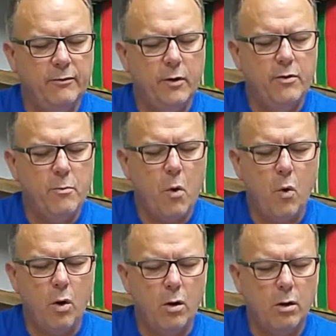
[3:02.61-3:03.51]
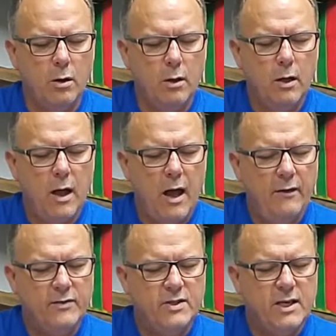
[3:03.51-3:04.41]
Furthermore, I
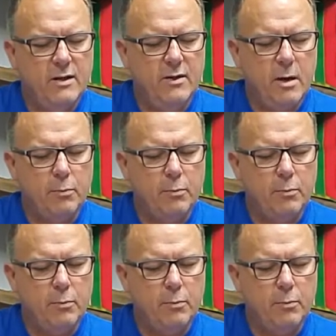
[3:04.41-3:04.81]
have seen the